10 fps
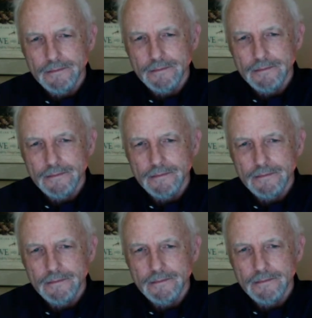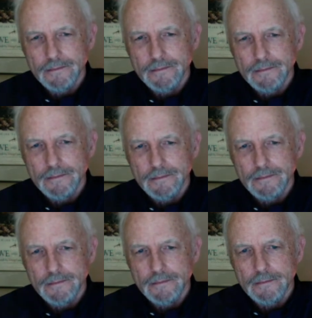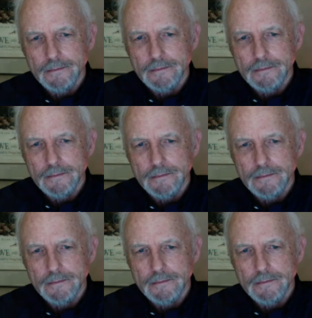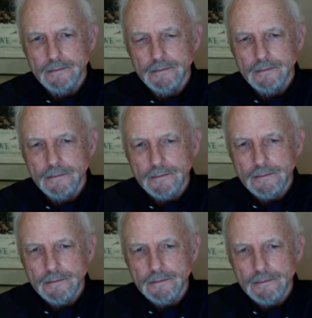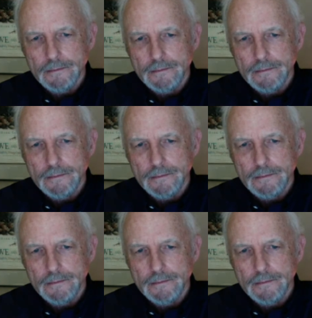This person isn't speaking.